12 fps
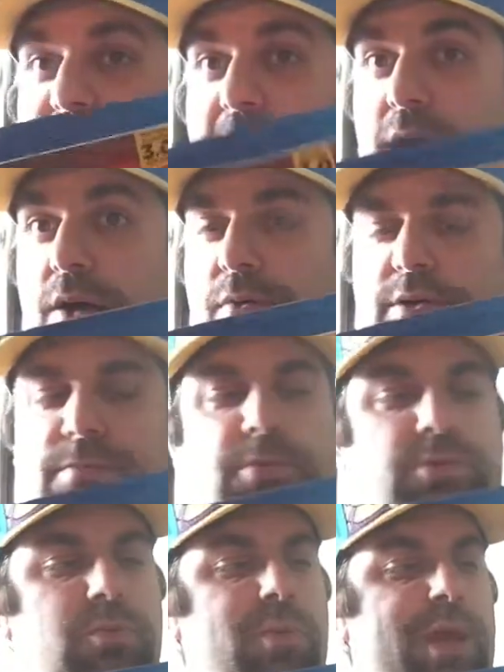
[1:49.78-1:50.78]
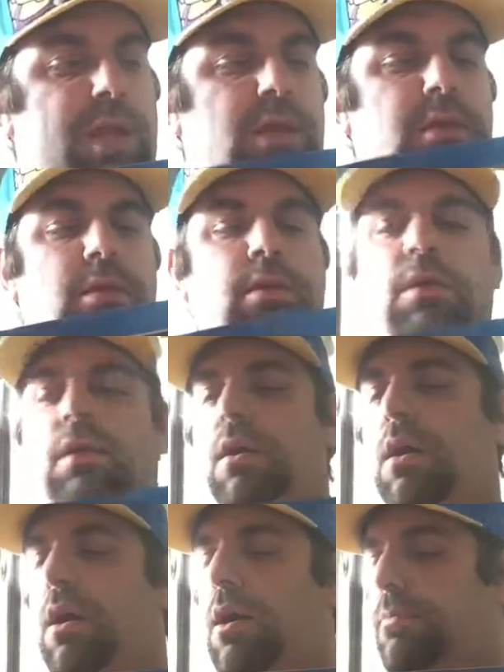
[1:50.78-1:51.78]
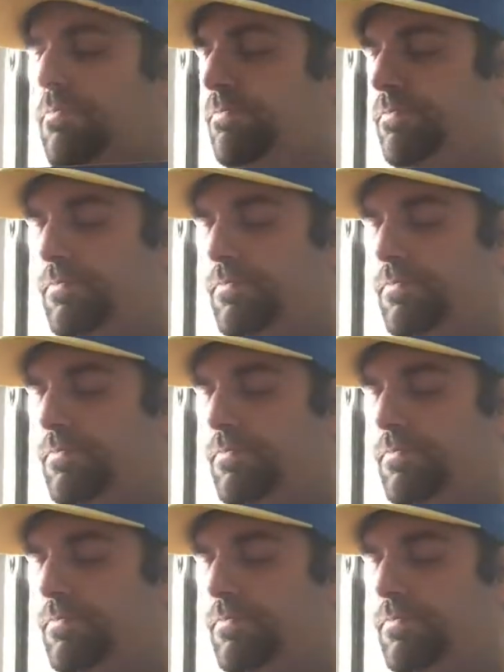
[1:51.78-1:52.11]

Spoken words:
now as opposed to waiting. And